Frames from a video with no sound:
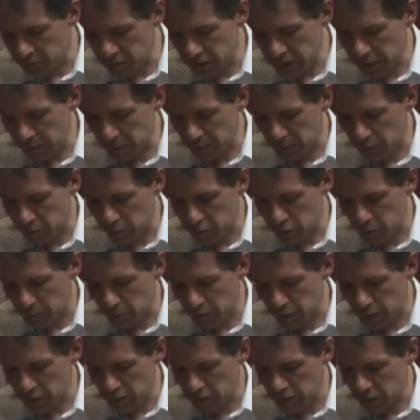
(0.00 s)
I'm skipping over some
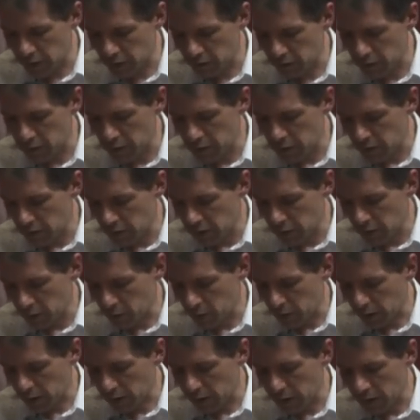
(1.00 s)
of these now
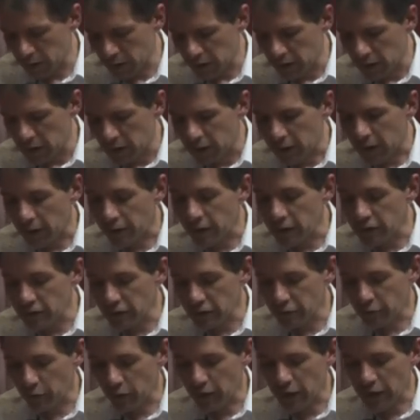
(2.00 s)
quickly. Now this
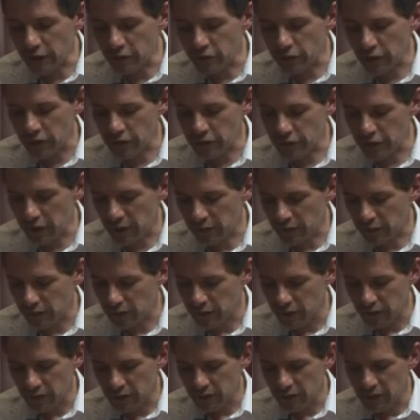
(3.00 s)
is very interesting.
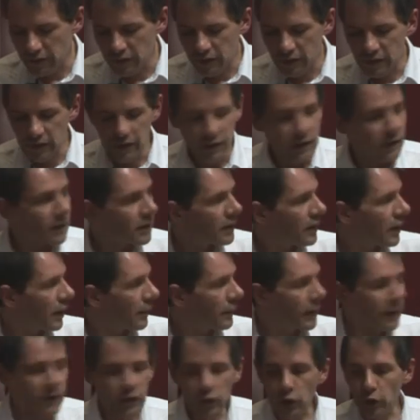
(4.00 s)

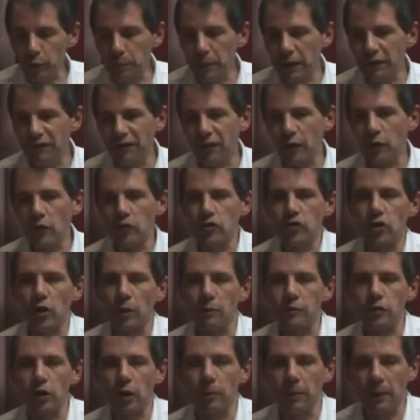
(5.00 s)
I mean, this could be a
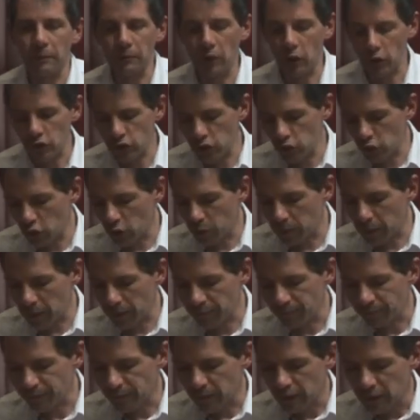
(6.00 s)
Photoshop job. I'm not sure,
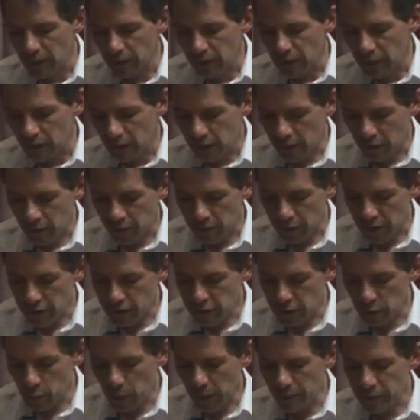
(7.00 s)
but uh,
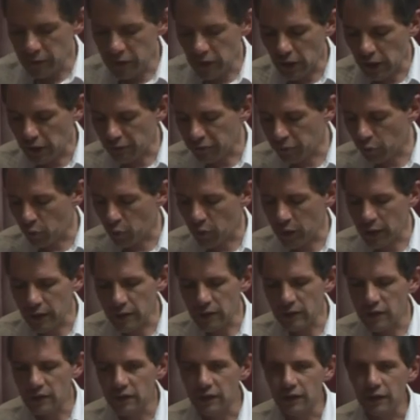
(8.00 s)
there's the website for
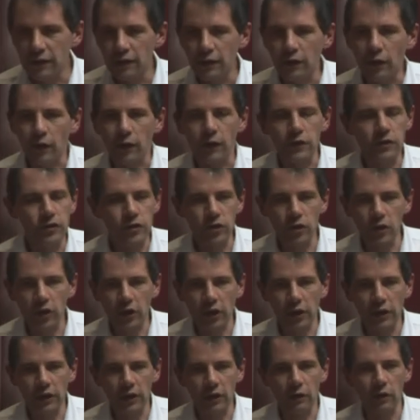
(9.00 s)
it. You've got this
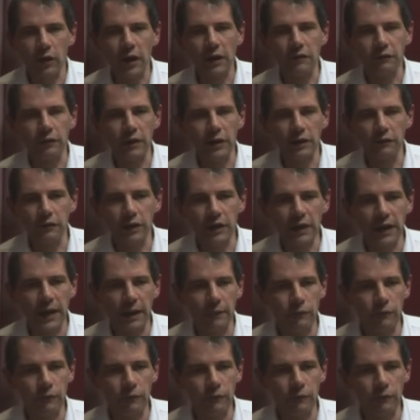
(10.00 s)
circular craft leaving a